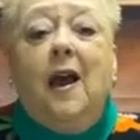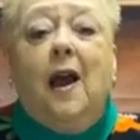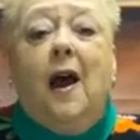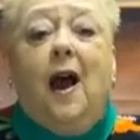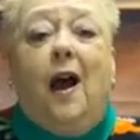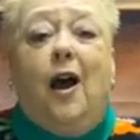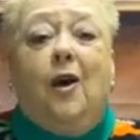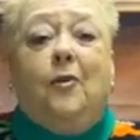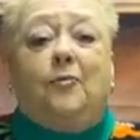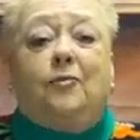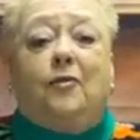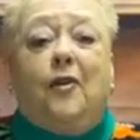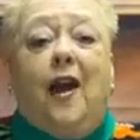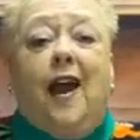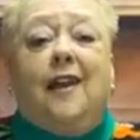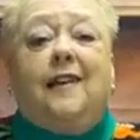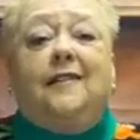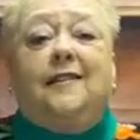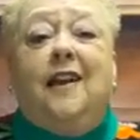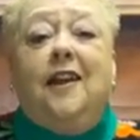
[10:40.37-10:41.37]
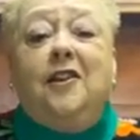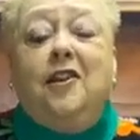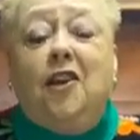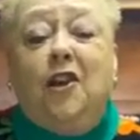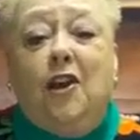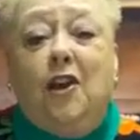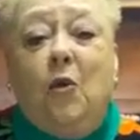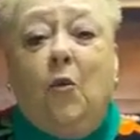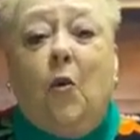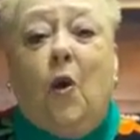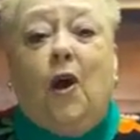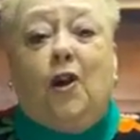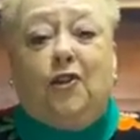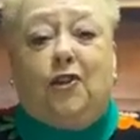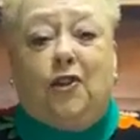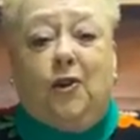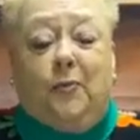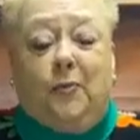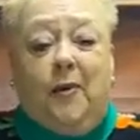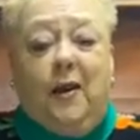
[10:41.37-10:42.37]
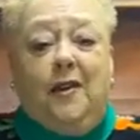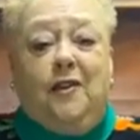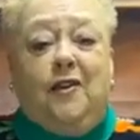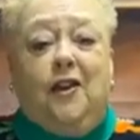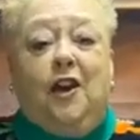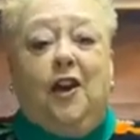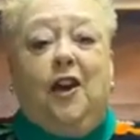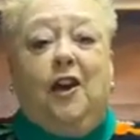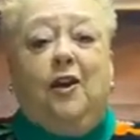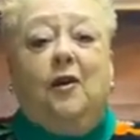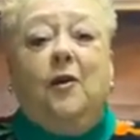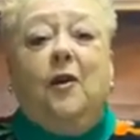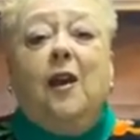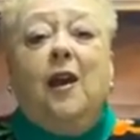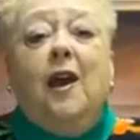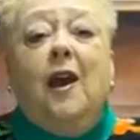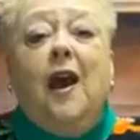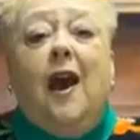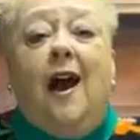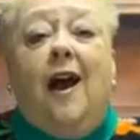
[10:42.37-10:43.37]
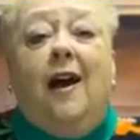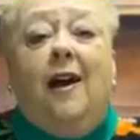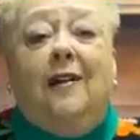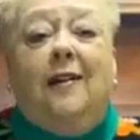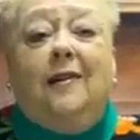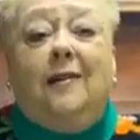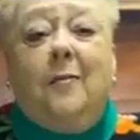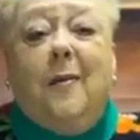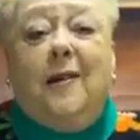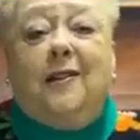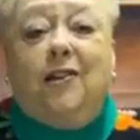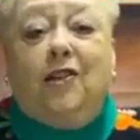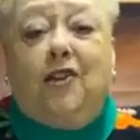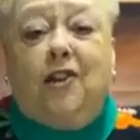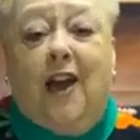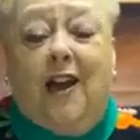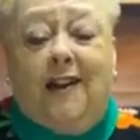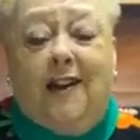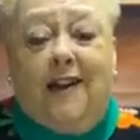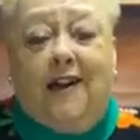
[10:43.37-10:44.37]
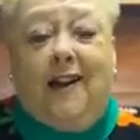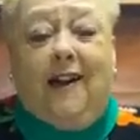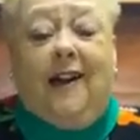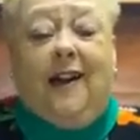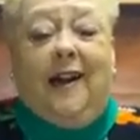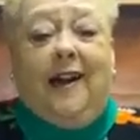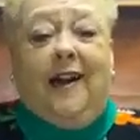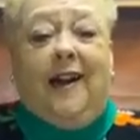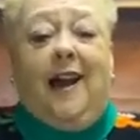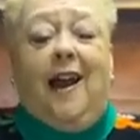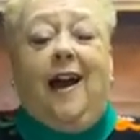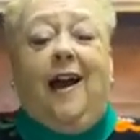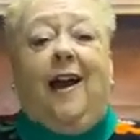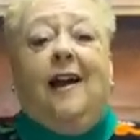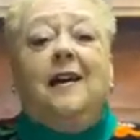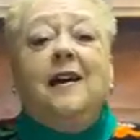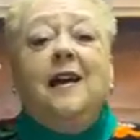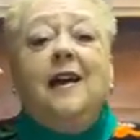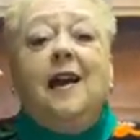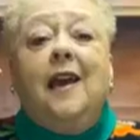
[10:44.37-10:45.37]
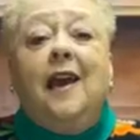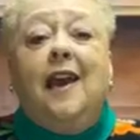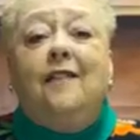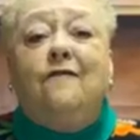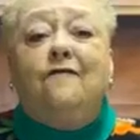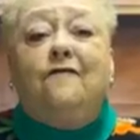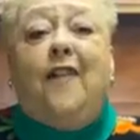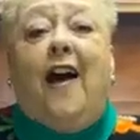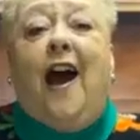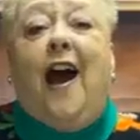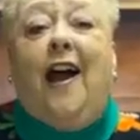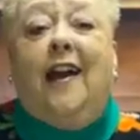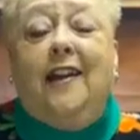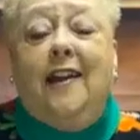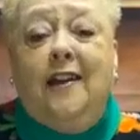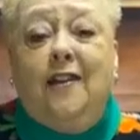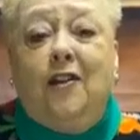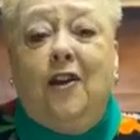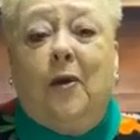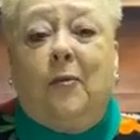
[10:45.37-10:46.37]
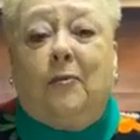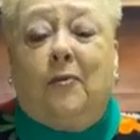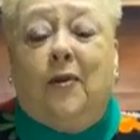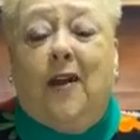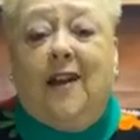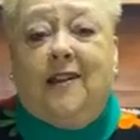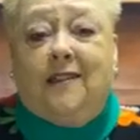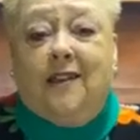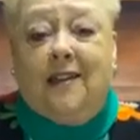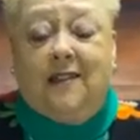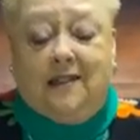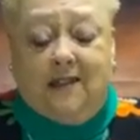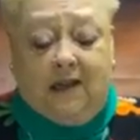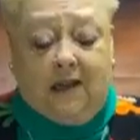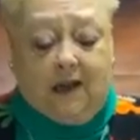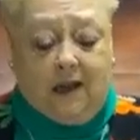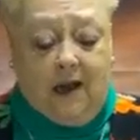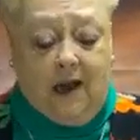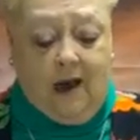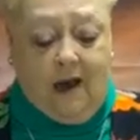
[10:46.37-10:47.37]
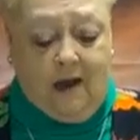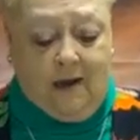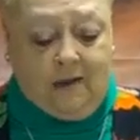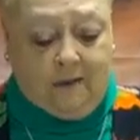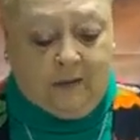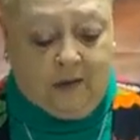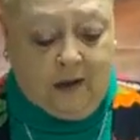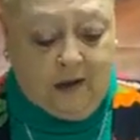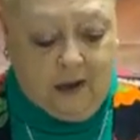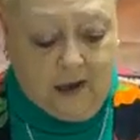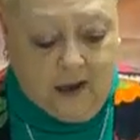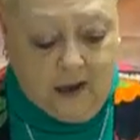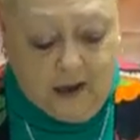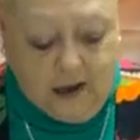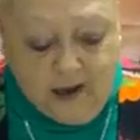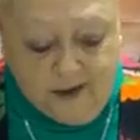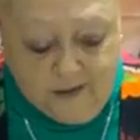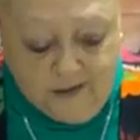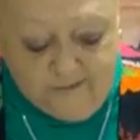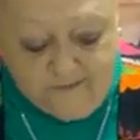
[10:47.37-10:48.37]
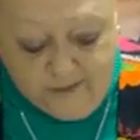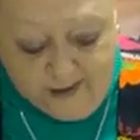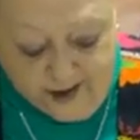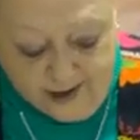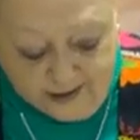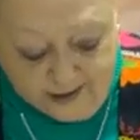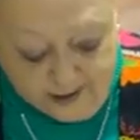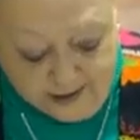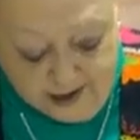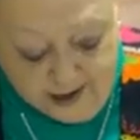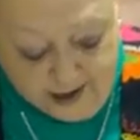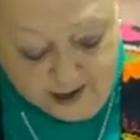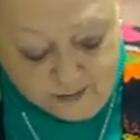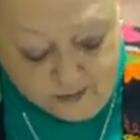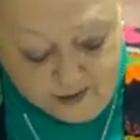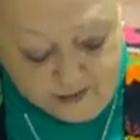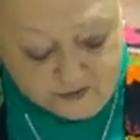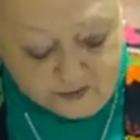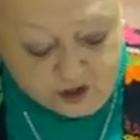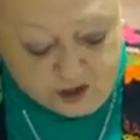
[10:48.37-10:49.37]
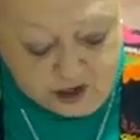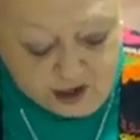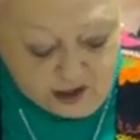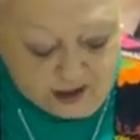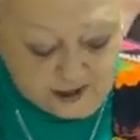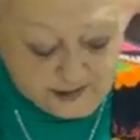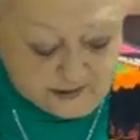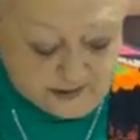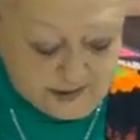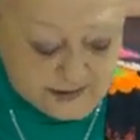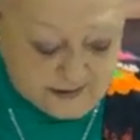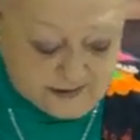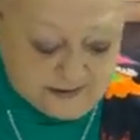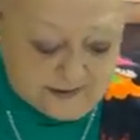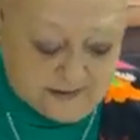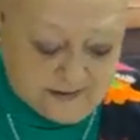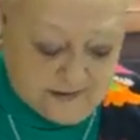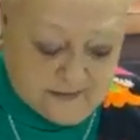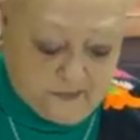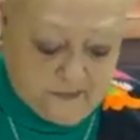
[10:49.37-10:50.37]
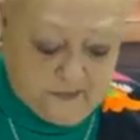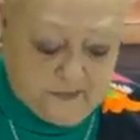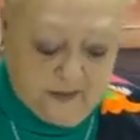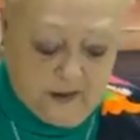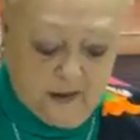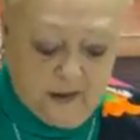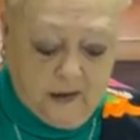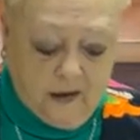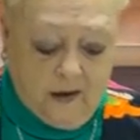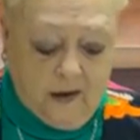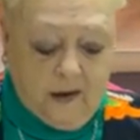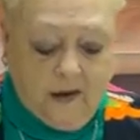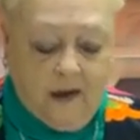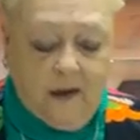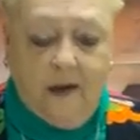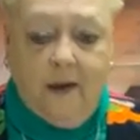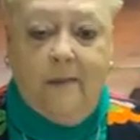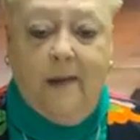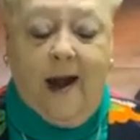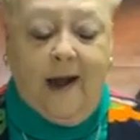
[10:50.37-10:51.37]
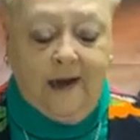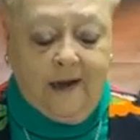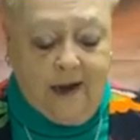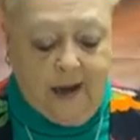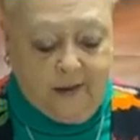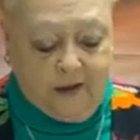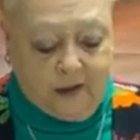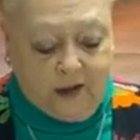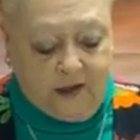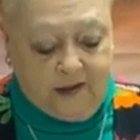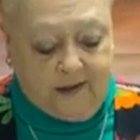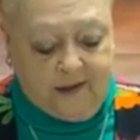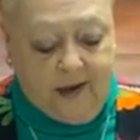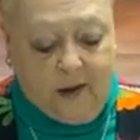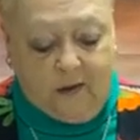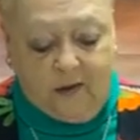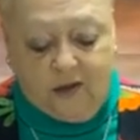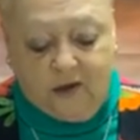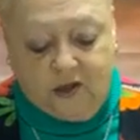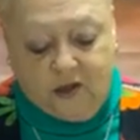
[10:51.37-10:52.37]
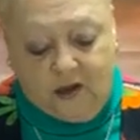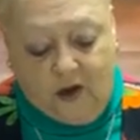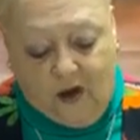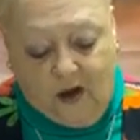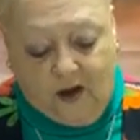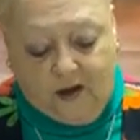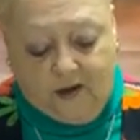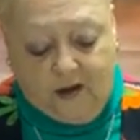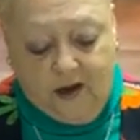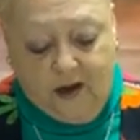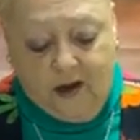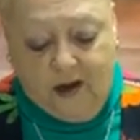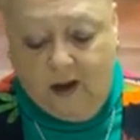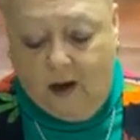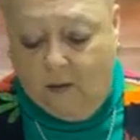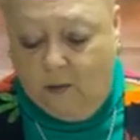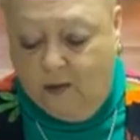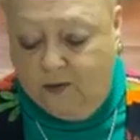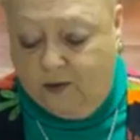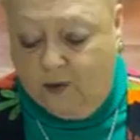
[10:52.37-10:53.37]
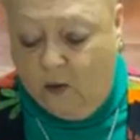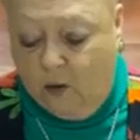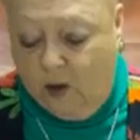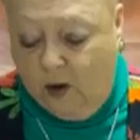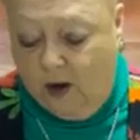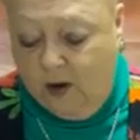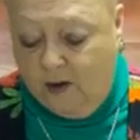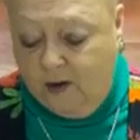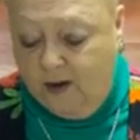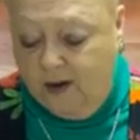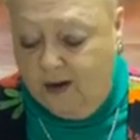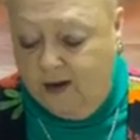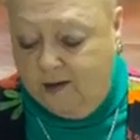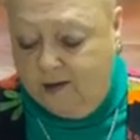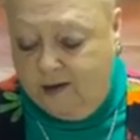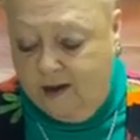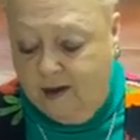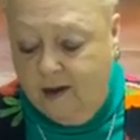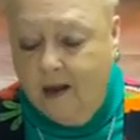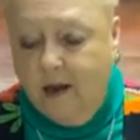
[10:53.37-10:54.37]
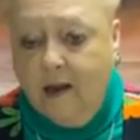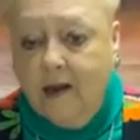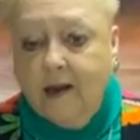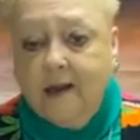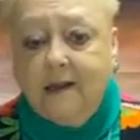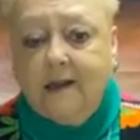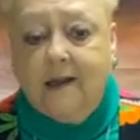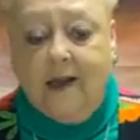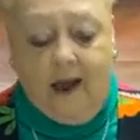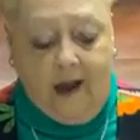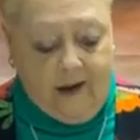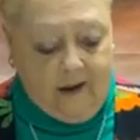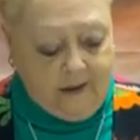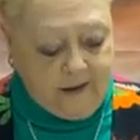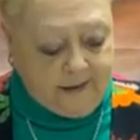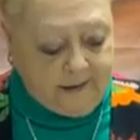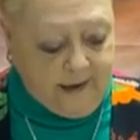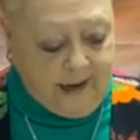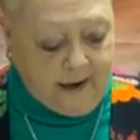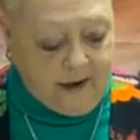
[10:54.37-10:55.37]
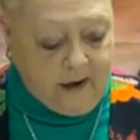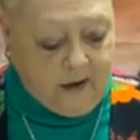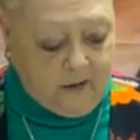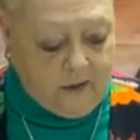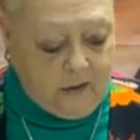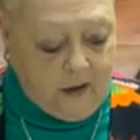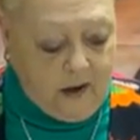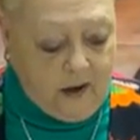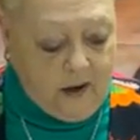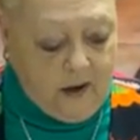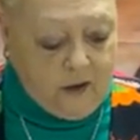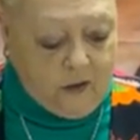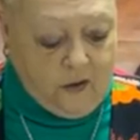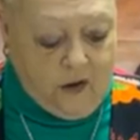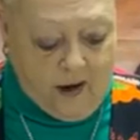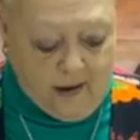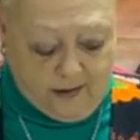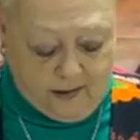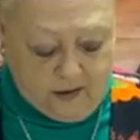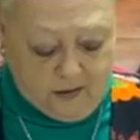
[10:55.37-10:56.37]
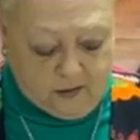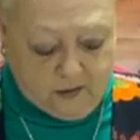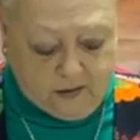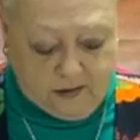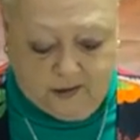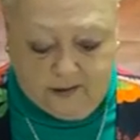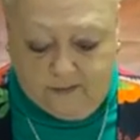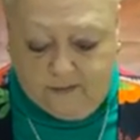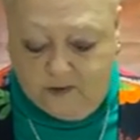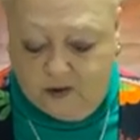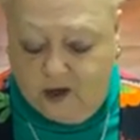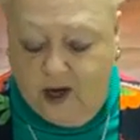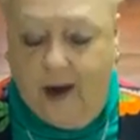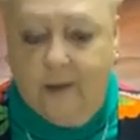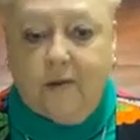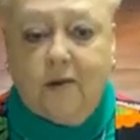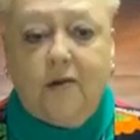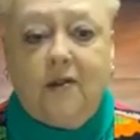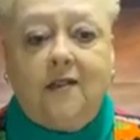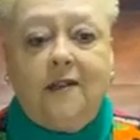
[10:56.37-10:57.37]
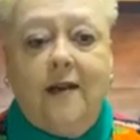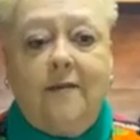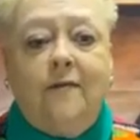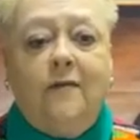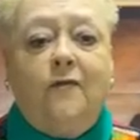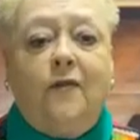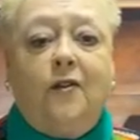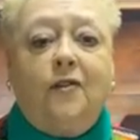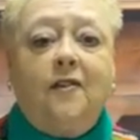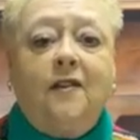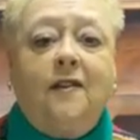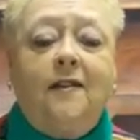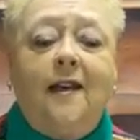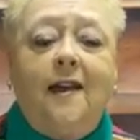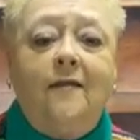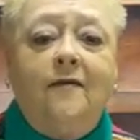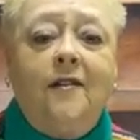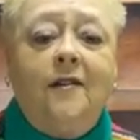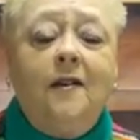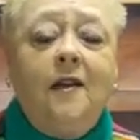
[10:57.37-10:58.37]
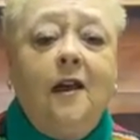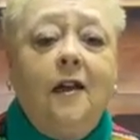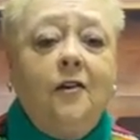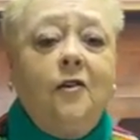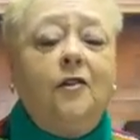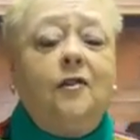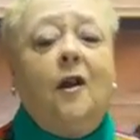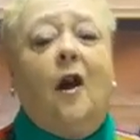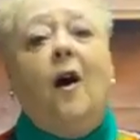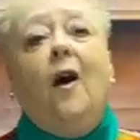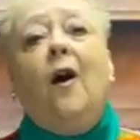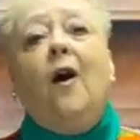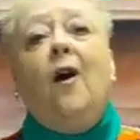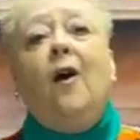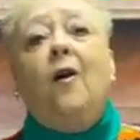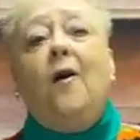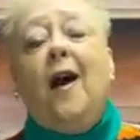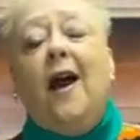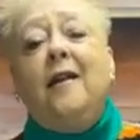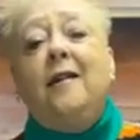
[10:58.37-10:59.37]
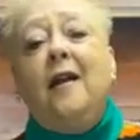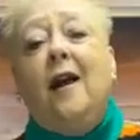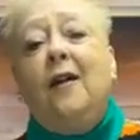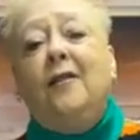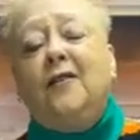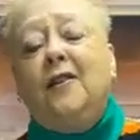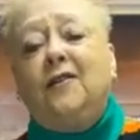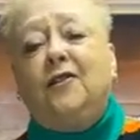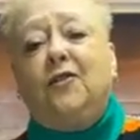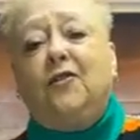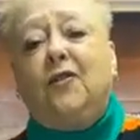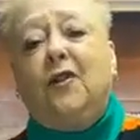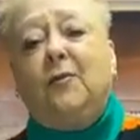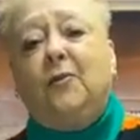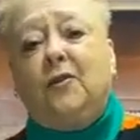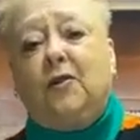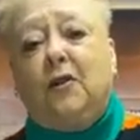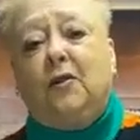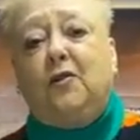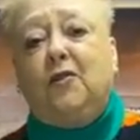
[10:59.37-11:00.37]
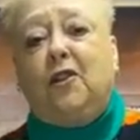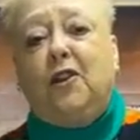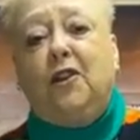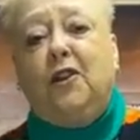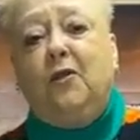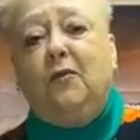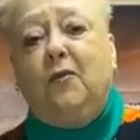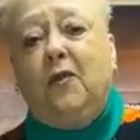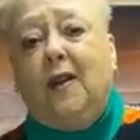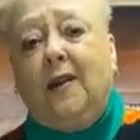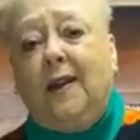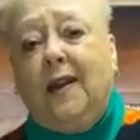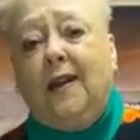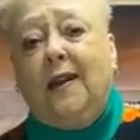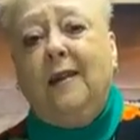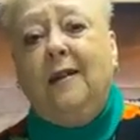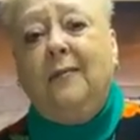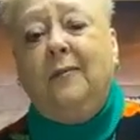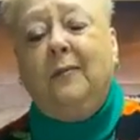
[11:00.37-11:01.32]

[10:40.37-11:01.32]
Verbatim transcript: Oh, praising you, worshiping you, oh, inviting your presence to come in the mighty name of Jesus. The mighty name of Jesus. I want to start with the word in uh, Second Chronicles chapter 7, verse 11. You say, Oh, I know this scripture. Do you really?